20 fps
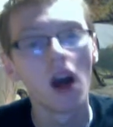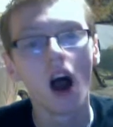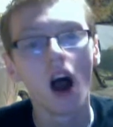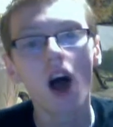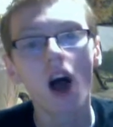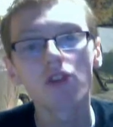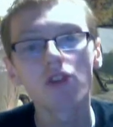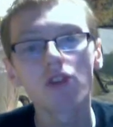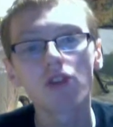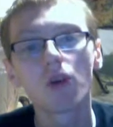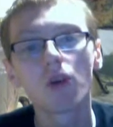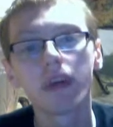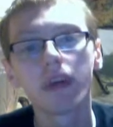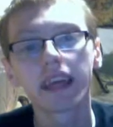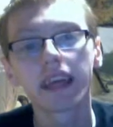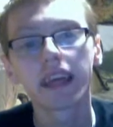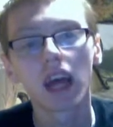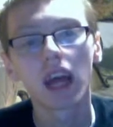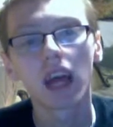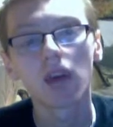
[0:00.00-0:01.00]
Also, when
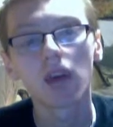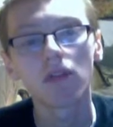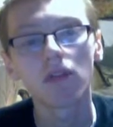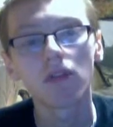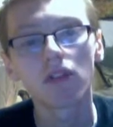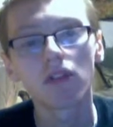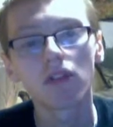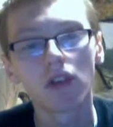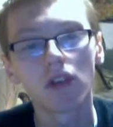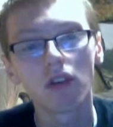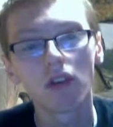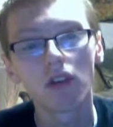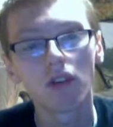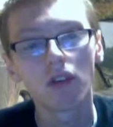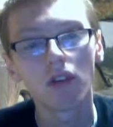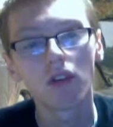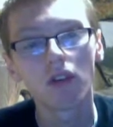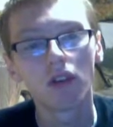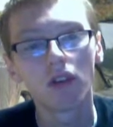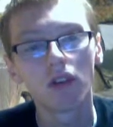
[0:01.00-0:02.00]
it comes
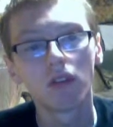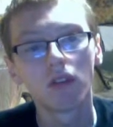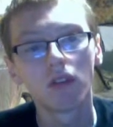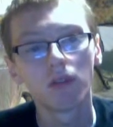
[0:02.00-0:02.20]
to